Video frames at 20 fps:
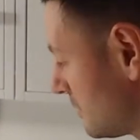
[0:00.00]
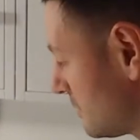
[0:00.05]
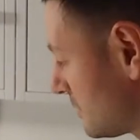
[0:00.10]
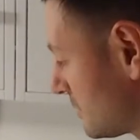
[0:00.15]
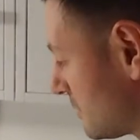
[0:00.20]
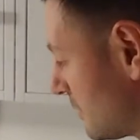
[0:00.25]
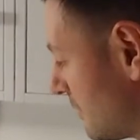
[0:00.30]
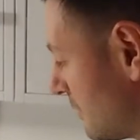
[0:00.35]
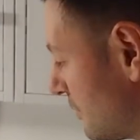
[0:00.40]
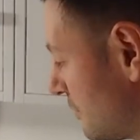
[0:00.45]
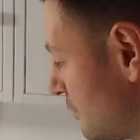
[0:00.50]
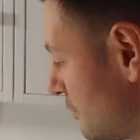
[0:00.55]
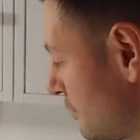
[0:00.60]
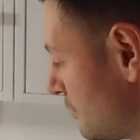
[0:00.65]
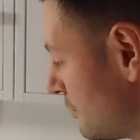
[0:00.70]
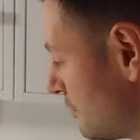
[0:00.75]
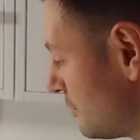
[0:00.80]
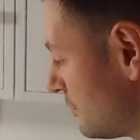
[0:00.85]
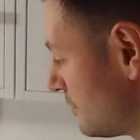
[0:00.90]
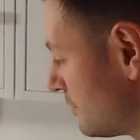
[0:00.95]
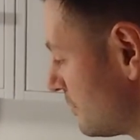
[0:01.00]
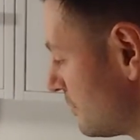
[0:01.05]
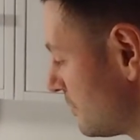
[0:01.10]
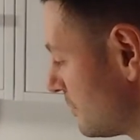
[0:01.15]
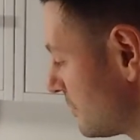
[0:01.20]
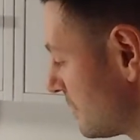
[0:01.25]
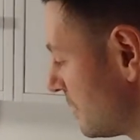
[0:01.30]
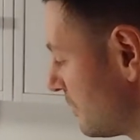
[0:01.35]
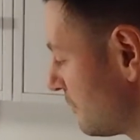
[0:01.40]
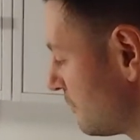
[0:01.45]
So
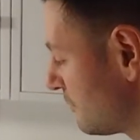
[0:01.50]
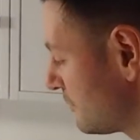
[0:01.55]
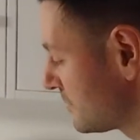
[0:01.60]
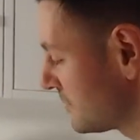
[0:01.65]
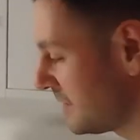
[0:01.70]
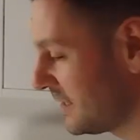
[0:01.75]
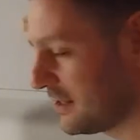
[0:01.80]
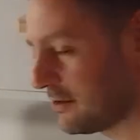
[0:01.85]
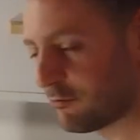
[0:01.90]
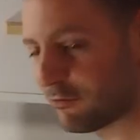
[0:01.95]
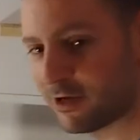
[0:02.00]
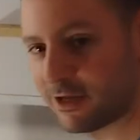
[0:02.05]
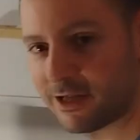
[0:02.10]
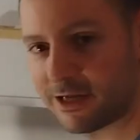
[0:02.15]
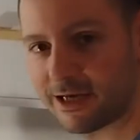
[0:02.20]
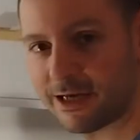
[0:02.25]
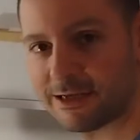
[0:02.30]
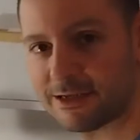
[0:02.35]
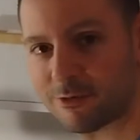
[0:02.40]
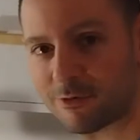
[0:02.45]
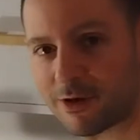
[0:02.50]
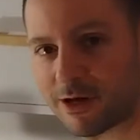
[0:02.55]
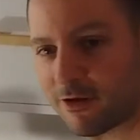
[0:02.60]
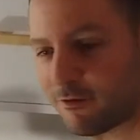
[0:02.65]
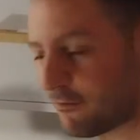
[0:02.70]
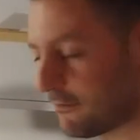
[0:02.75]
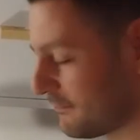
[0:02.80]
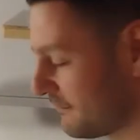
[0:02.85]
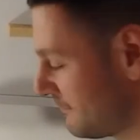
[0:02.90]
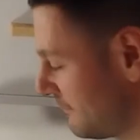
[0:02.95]
there was a really easy
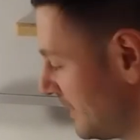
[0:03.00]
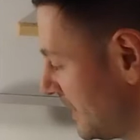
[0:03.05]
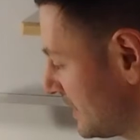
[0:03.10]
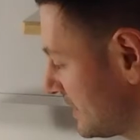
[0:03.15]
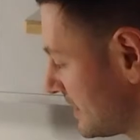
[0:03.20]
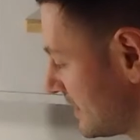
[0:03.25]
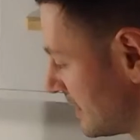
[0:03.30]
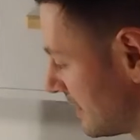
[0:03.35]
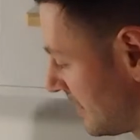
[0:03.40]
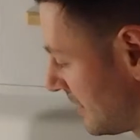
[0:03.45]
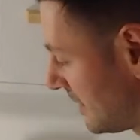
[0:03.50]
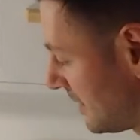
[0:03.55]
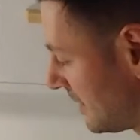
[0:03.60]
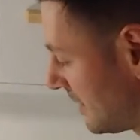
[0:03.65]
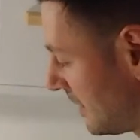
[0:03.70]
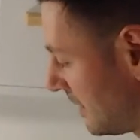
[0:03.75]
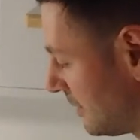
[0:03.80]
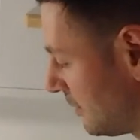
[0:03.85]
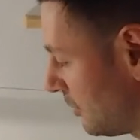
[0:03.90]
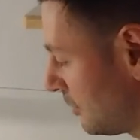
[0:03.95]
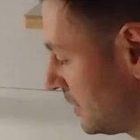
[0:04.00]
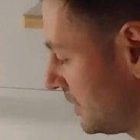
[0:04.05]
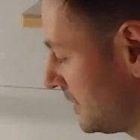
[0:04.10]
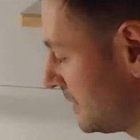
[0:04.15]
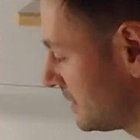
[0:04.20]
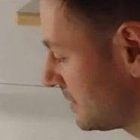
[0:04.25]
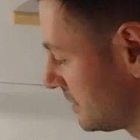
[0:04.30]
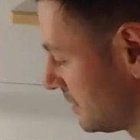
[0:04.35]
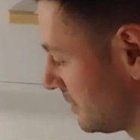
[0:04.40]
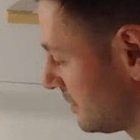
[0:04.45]
way of fixing that, and all you
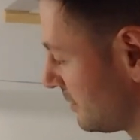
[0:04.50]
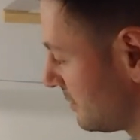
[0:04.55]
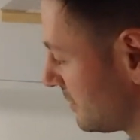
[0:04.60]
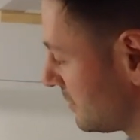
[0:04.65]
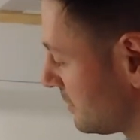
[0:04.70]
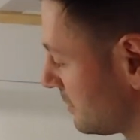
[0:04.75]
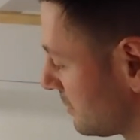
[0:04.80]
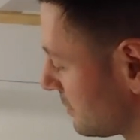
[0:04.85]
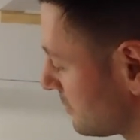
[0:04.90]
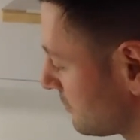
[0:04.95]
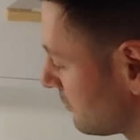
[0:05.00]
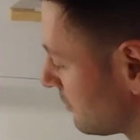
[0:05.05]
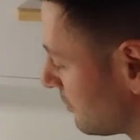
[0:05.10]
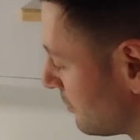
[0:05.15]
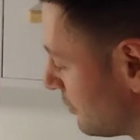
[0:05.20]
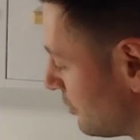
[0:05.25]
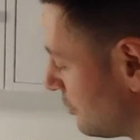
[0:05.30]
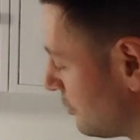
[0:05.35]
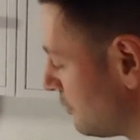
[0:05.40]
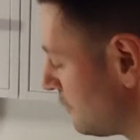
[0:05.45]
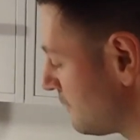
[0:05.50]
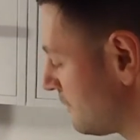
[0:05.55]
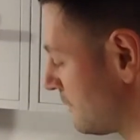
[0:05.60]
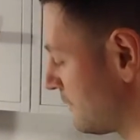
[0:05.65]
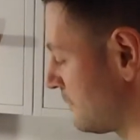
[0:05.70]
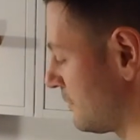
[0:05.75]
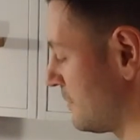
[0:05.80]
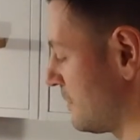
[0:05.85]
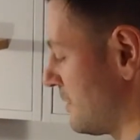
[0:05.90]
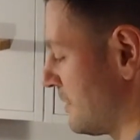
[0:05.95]
need to do is just remove
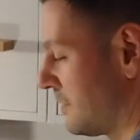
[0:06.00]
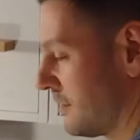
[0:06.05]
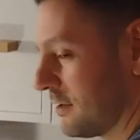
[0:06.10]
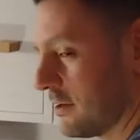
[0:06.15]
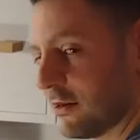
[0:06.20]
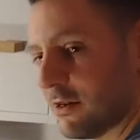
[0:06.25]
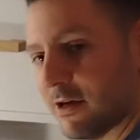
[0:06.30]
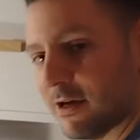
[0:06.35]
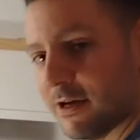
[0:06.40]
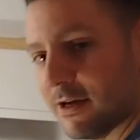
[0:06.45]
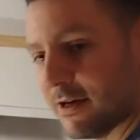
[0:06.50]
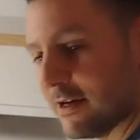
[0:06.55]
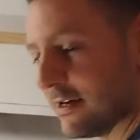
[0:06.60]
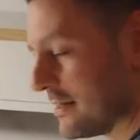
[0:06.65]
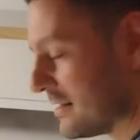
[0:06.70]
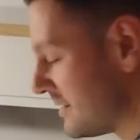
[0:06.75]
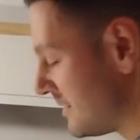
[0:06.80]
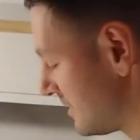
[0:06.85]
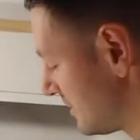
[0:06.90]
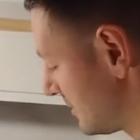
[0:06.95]
the